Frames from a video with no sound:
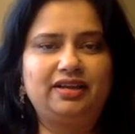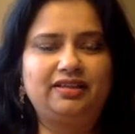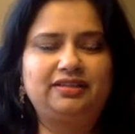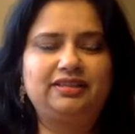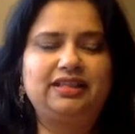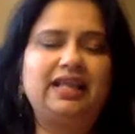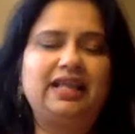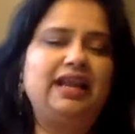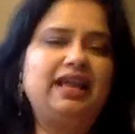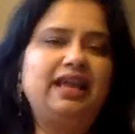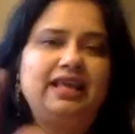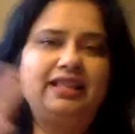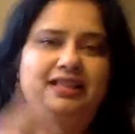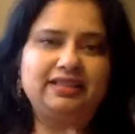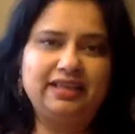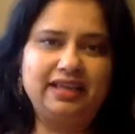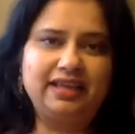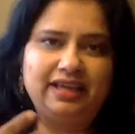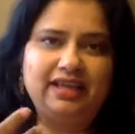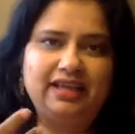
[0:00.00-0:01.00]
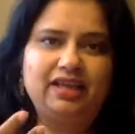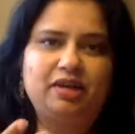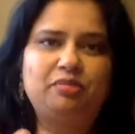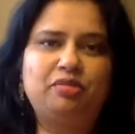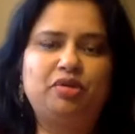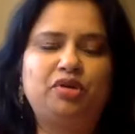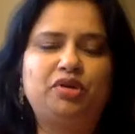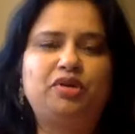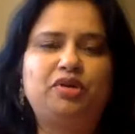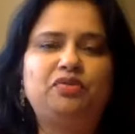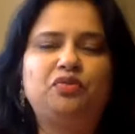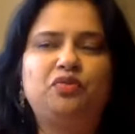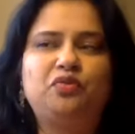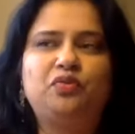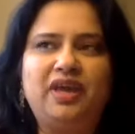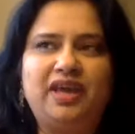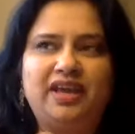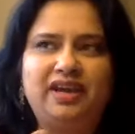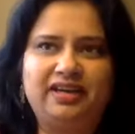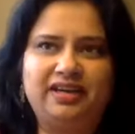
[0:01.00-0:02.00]
Then again, think about
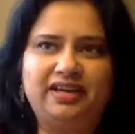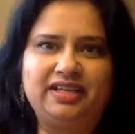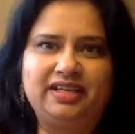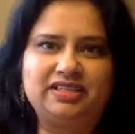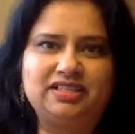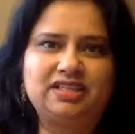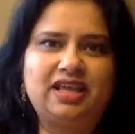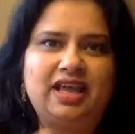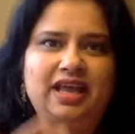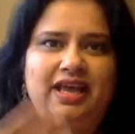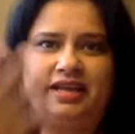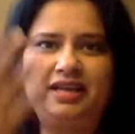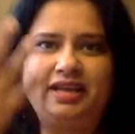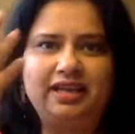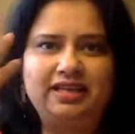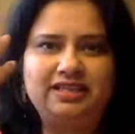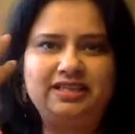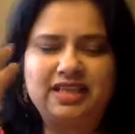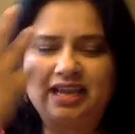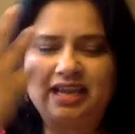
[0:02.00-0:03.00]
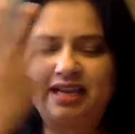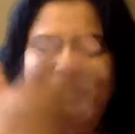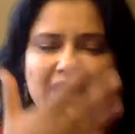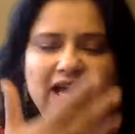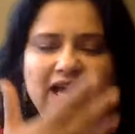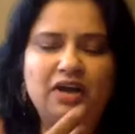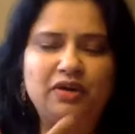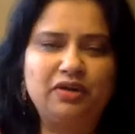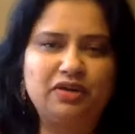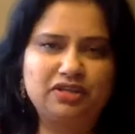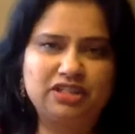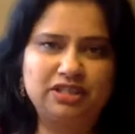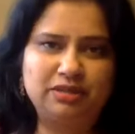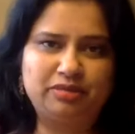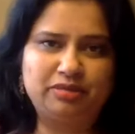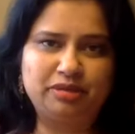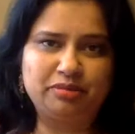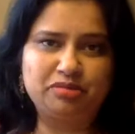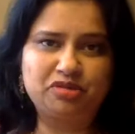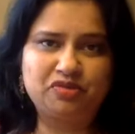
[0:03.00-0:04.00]
where it is and exactly how your
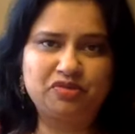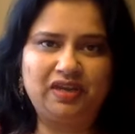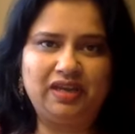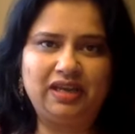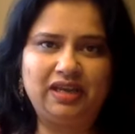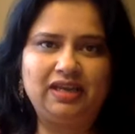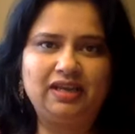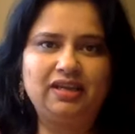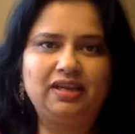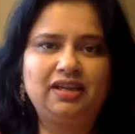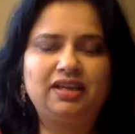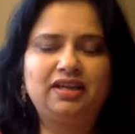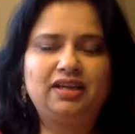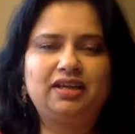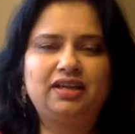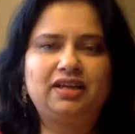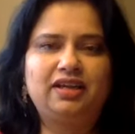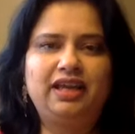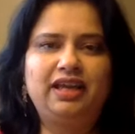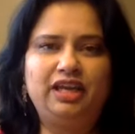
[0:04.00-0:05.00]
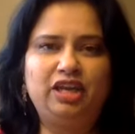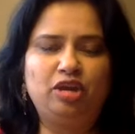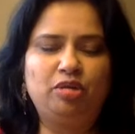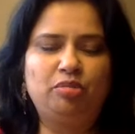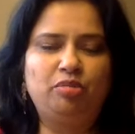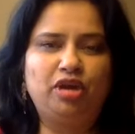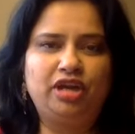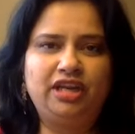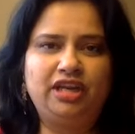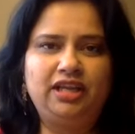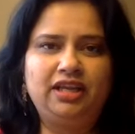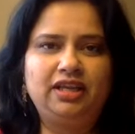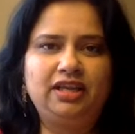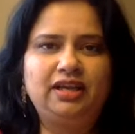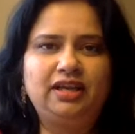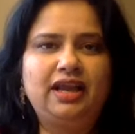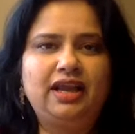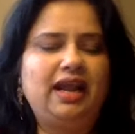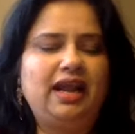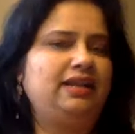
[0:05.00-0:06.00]
symptoms feel in your body,
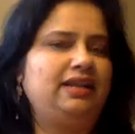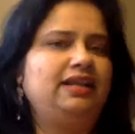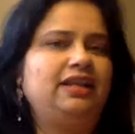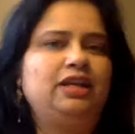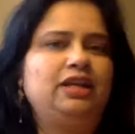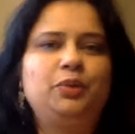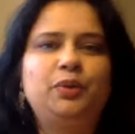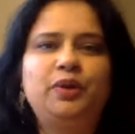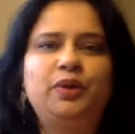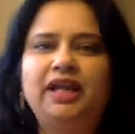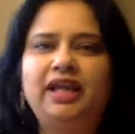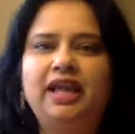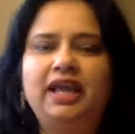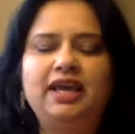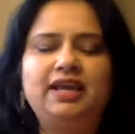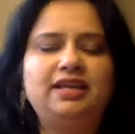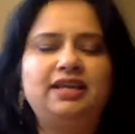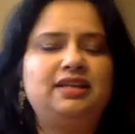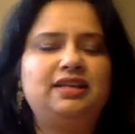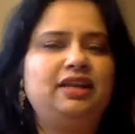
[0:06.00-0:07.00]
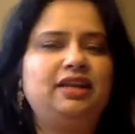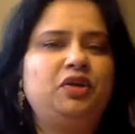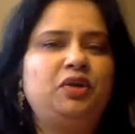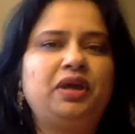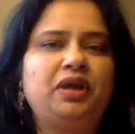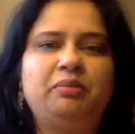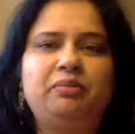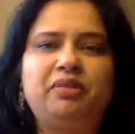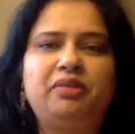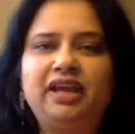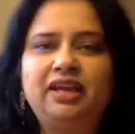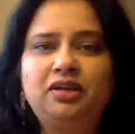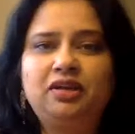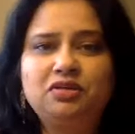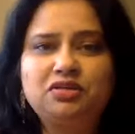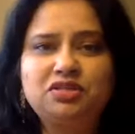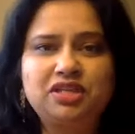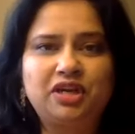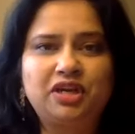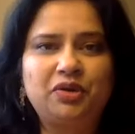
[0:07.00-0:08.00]
and then do it again till you can bring it
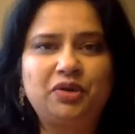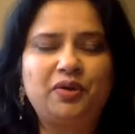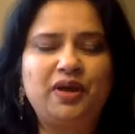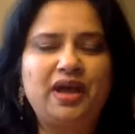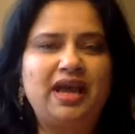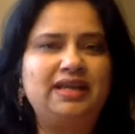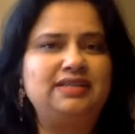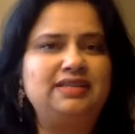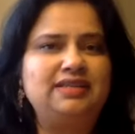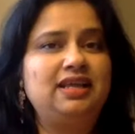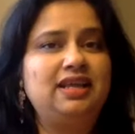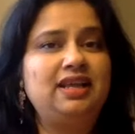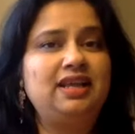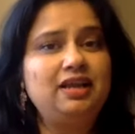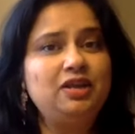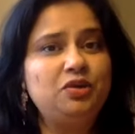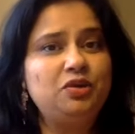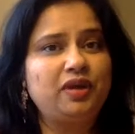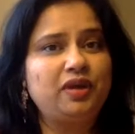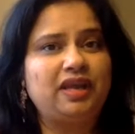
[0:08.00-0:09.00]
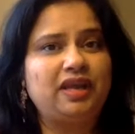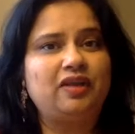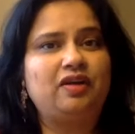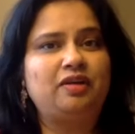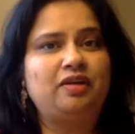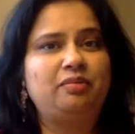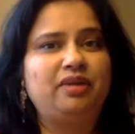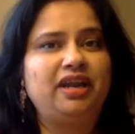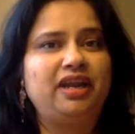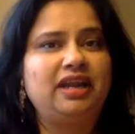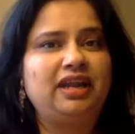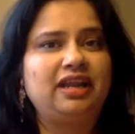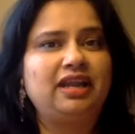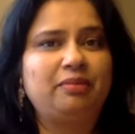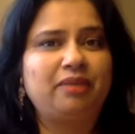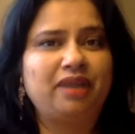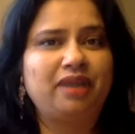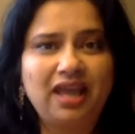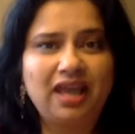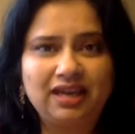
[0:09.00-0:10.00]
to 0 and till you cannot bring it up
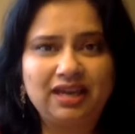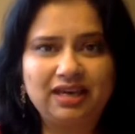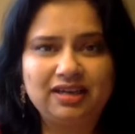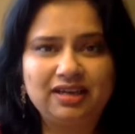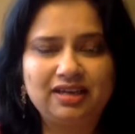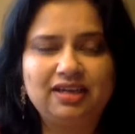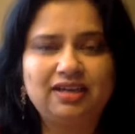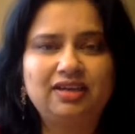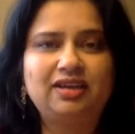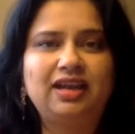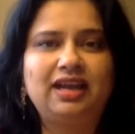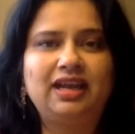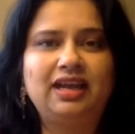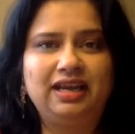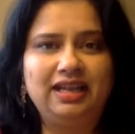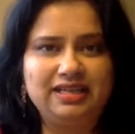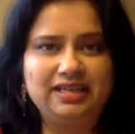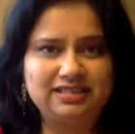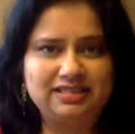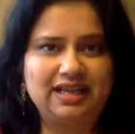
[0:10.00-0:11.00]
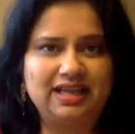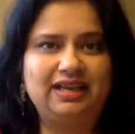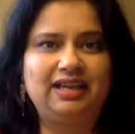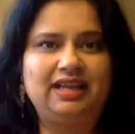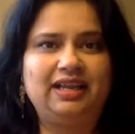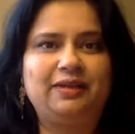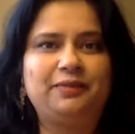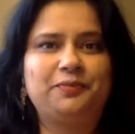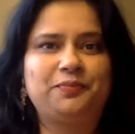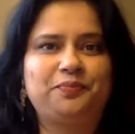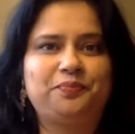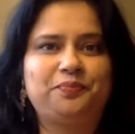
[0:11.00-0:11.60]
again, at least that day.